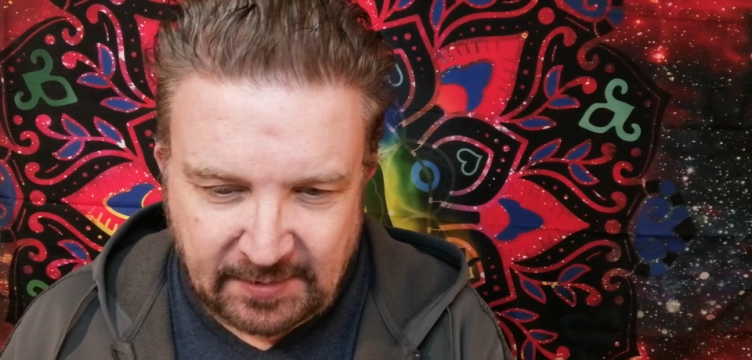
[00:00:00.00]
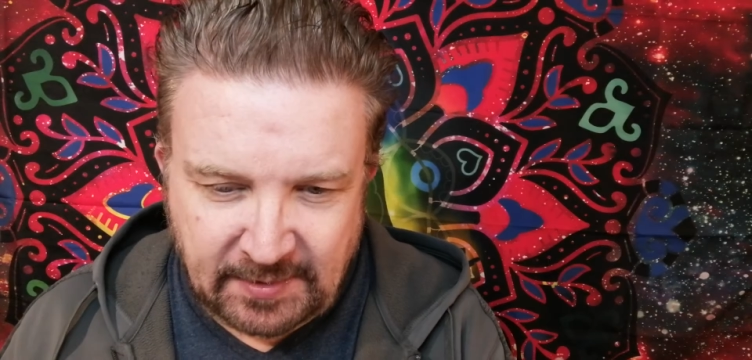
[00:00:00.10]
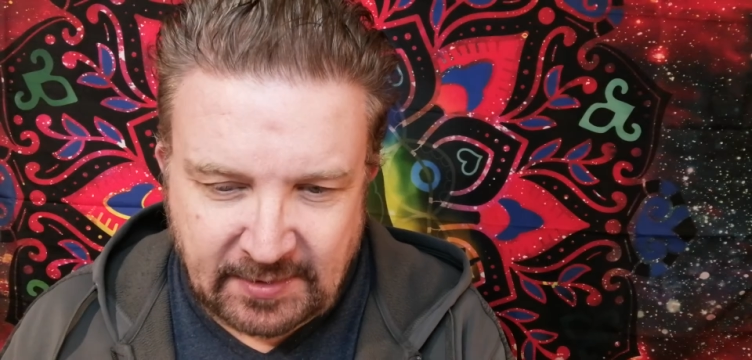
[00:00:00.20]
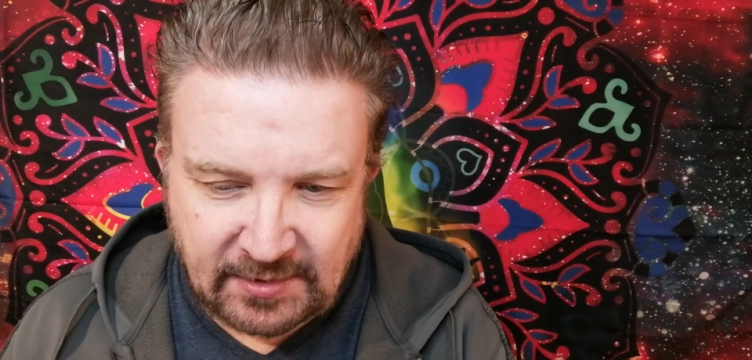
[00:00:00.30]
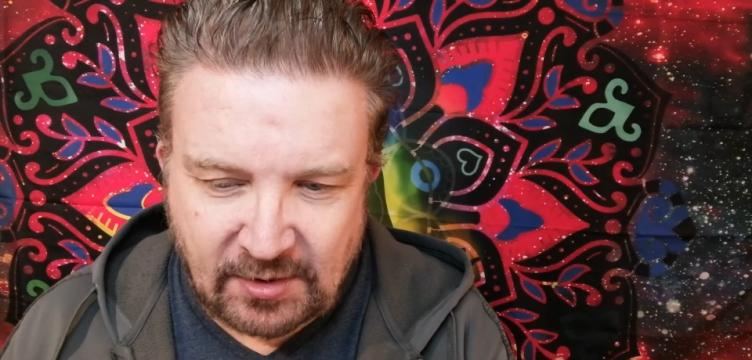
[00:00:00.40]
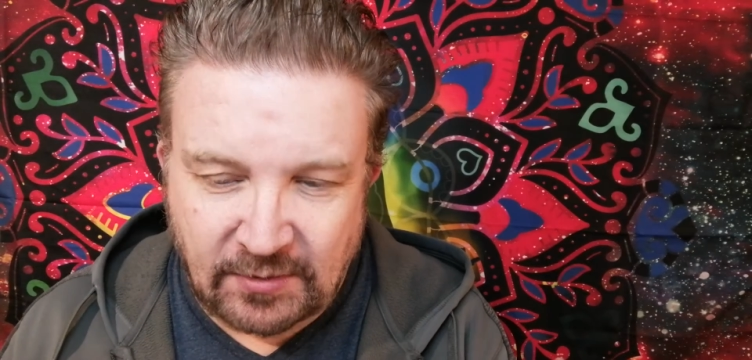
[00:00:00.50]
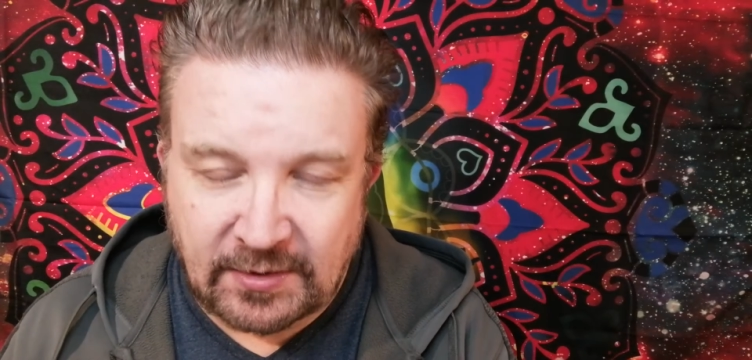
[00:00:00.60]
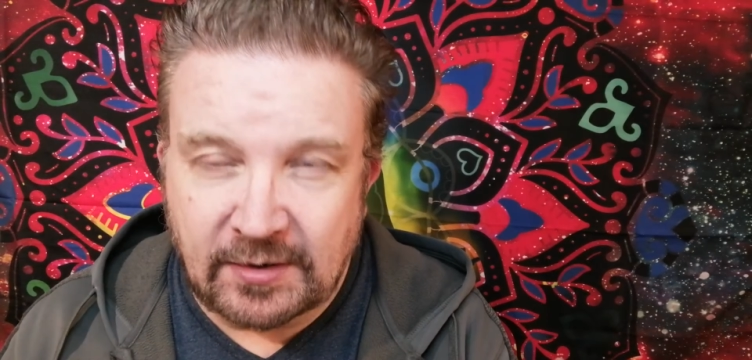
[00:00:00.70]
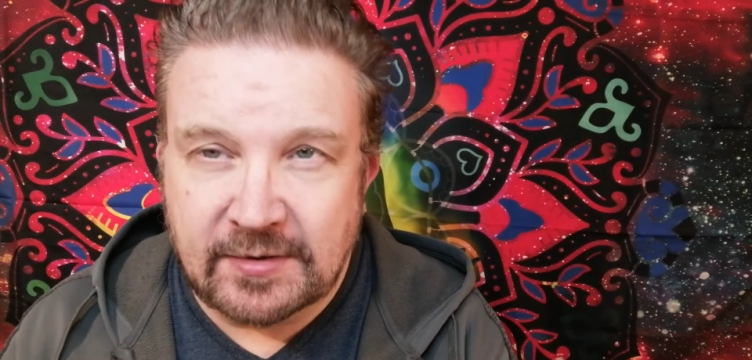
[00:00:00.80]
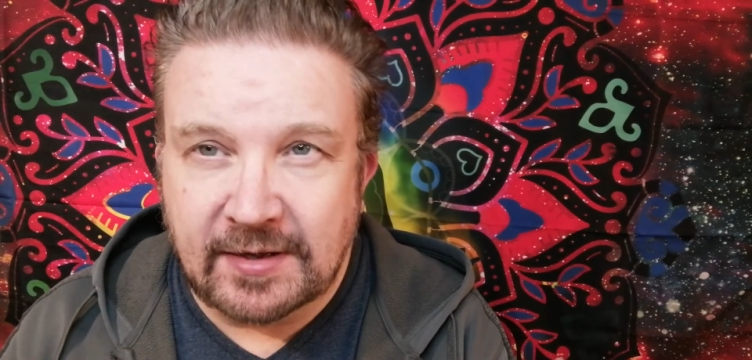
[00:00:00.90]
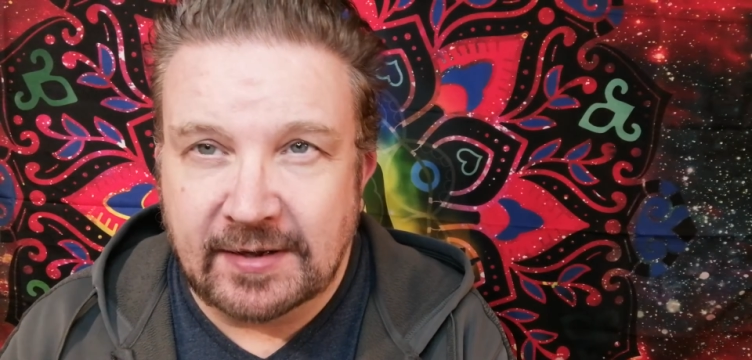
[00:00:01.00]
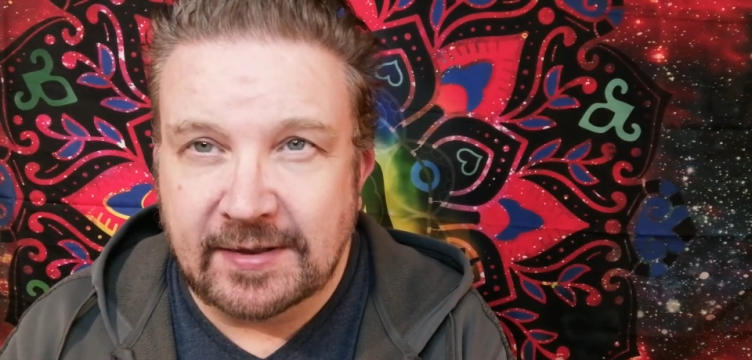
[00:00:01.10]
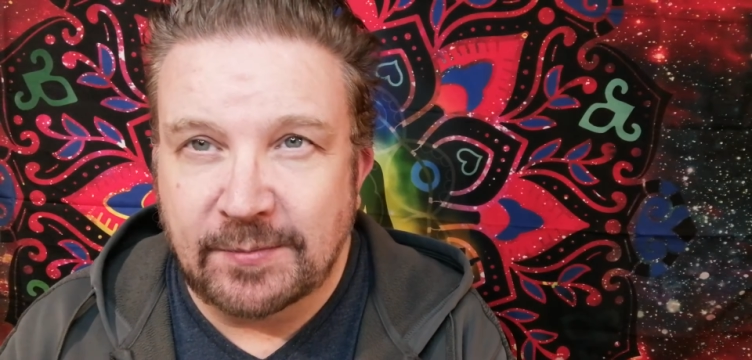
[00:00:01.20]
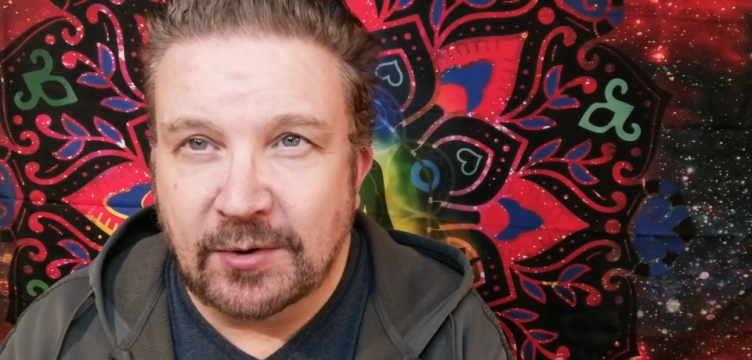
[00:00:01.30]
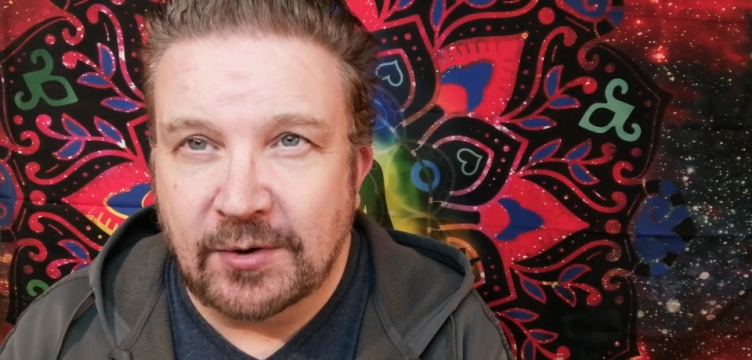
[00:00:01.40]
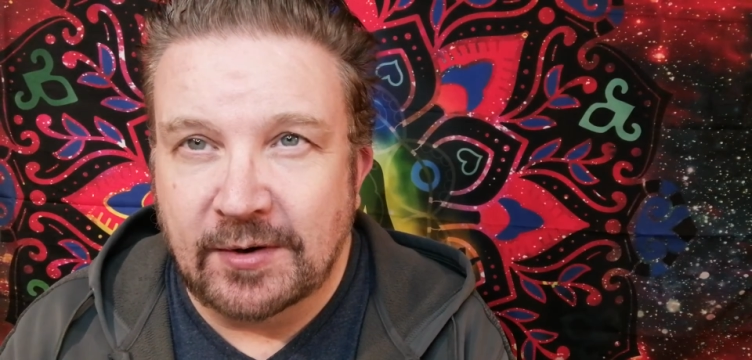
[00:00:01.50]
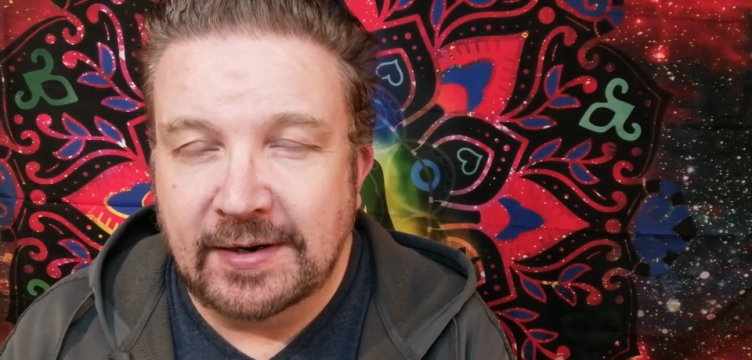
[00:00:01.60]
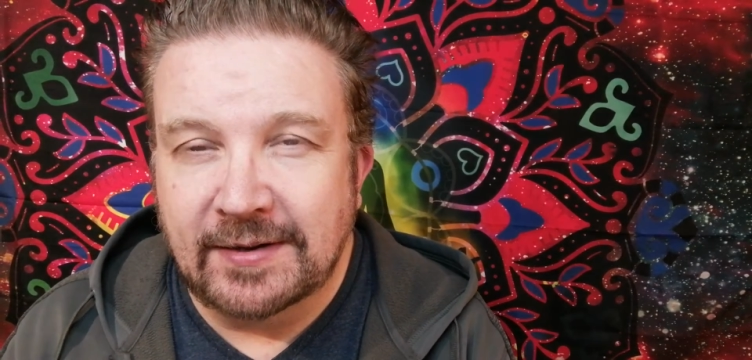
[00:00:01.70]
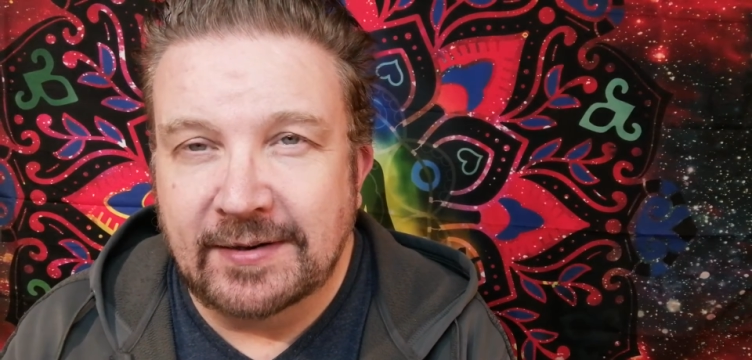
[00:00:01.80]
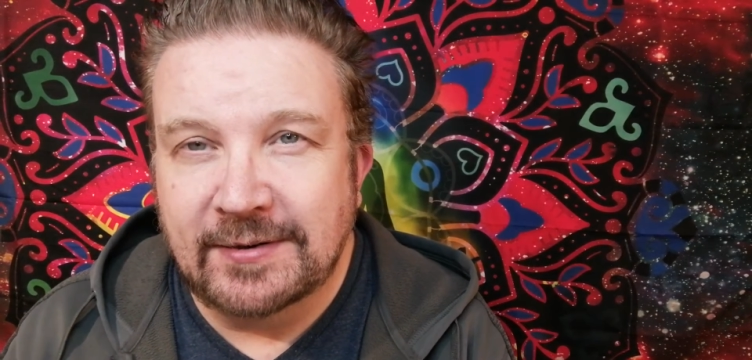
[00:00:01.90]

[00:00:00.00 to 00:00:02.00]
a minute ago that looks like that we're going down